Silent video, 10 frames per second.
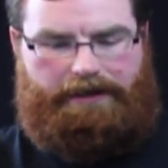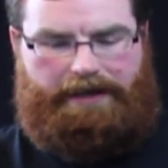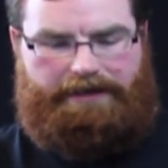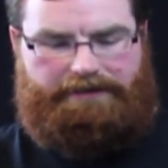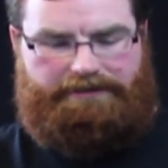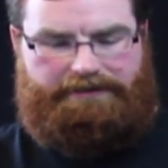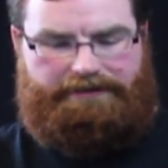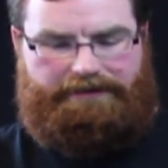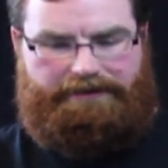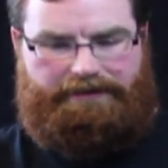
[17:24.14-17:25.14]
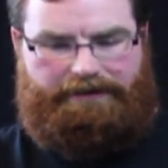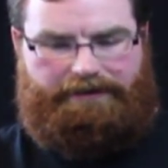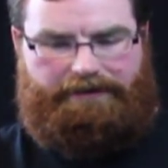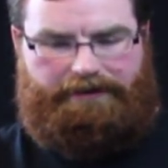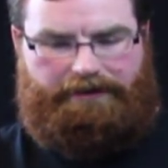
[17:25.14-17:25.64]
and
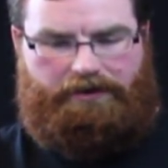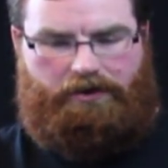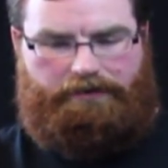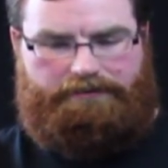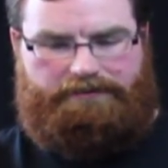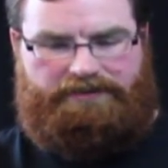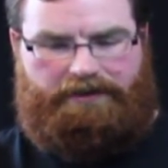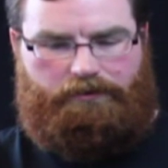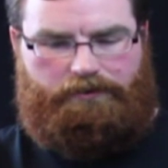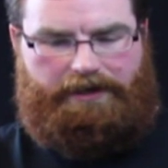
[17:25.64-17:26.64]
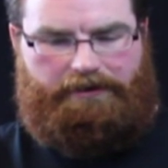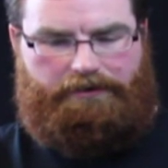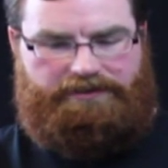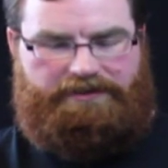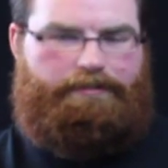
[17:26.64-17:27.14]
caught several
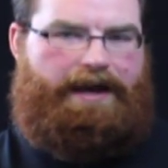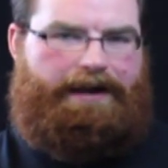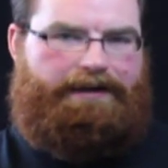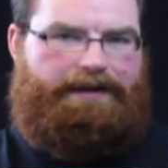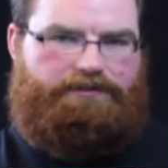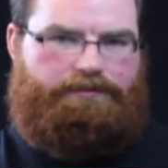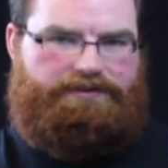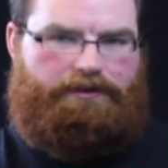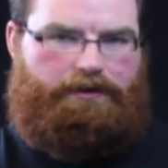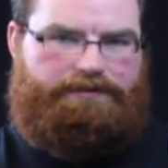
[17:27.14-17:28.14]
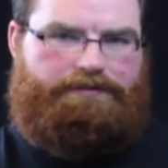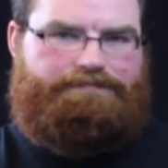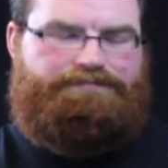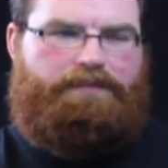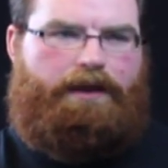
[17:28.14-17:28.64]
arrows in the back as a result.
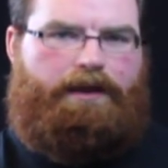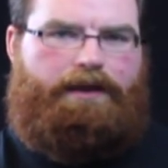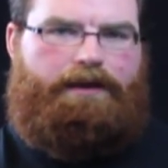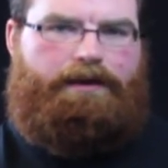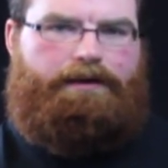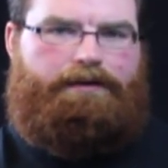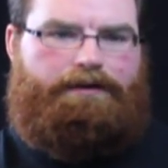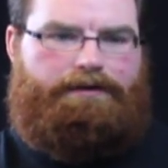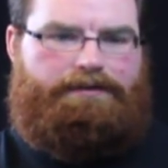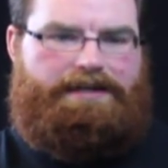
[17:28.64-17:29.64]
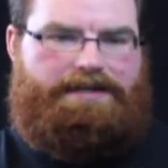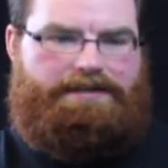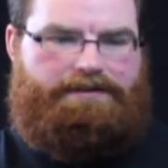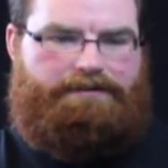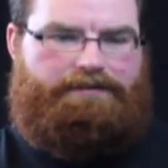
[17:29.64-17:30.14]

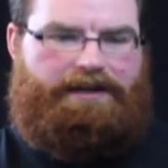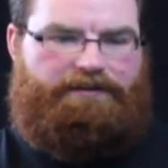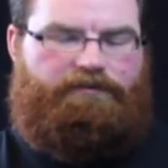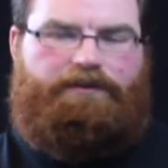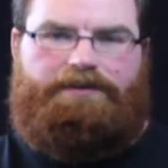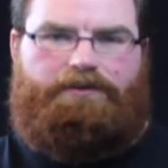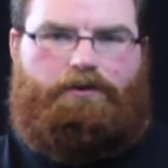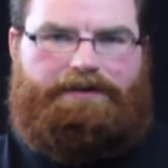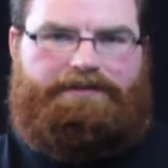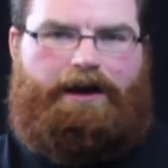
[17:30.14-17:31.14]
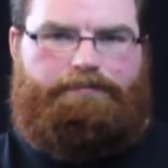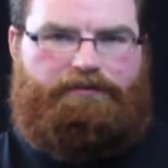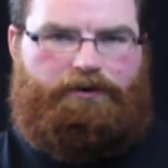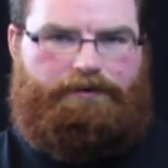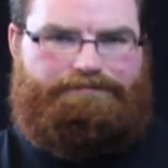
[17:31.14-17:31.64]
He kind of fell on top
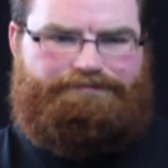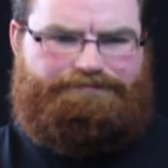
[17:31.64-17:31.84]
of her,